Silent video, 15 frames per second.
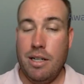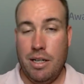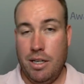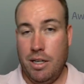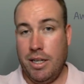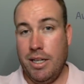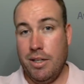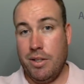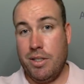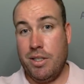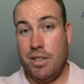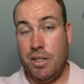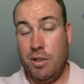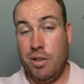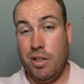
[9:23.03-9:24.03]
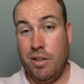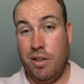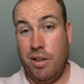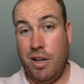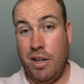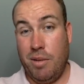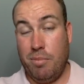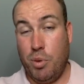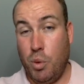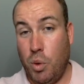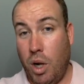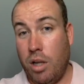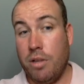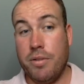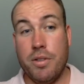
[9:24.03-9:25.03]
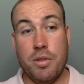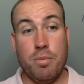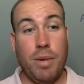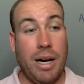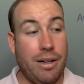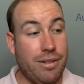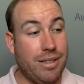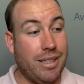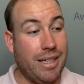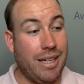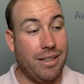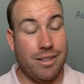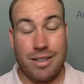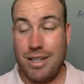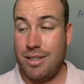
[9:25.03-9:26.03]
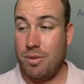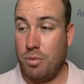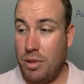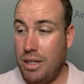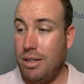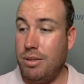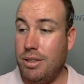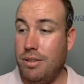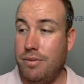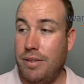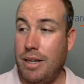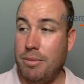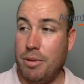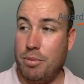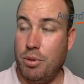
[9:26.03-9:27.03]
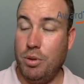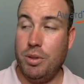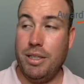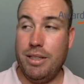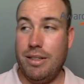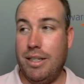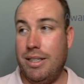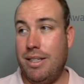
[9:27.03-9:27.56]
You can pool all of those miles together as well with the family pooling,